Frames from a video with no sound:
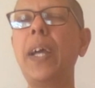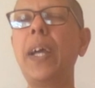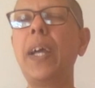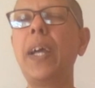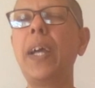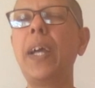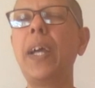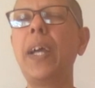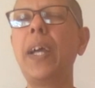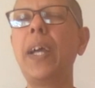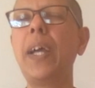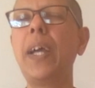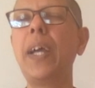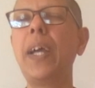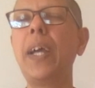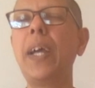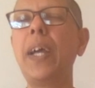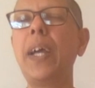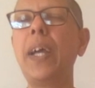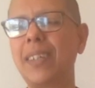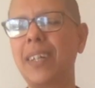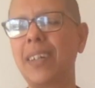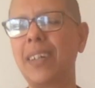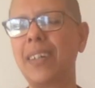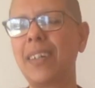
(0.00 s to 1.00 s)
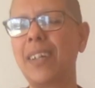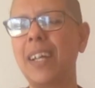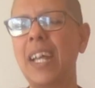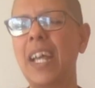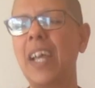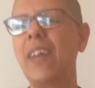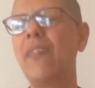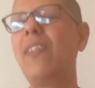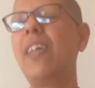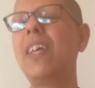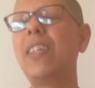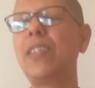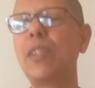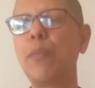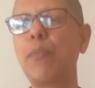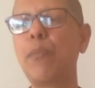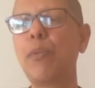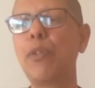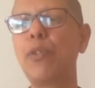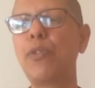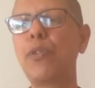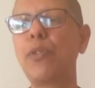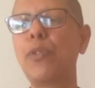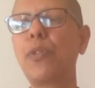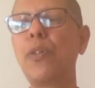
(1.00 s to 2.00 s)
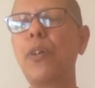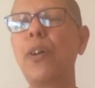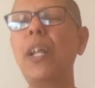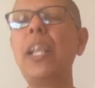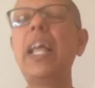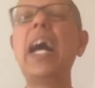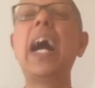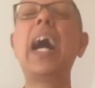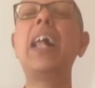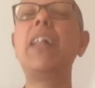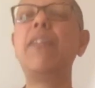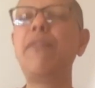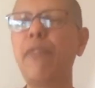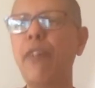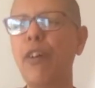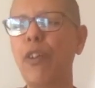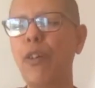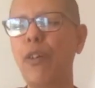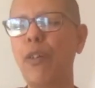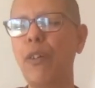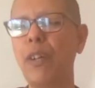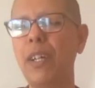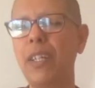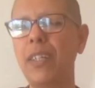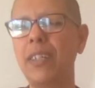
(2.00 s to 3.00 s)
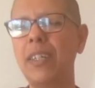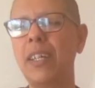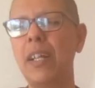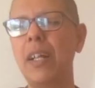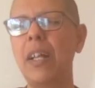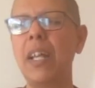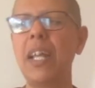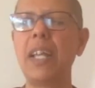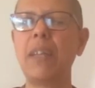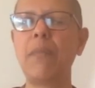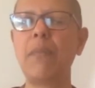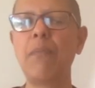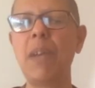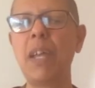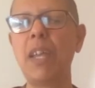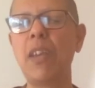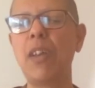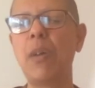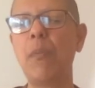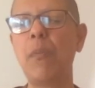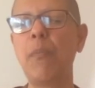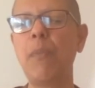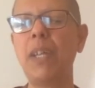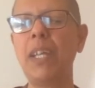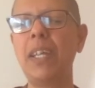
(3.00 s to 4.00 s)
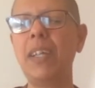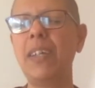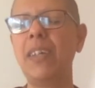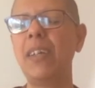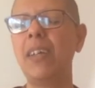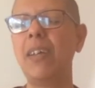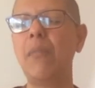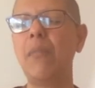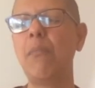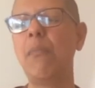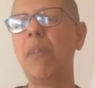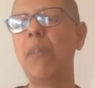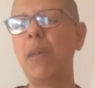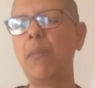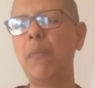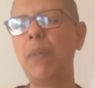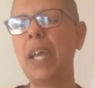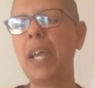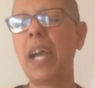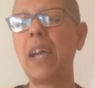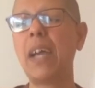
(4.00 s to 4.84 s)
is expected. If there's a protocol, I'll follow it. It may not be, maybe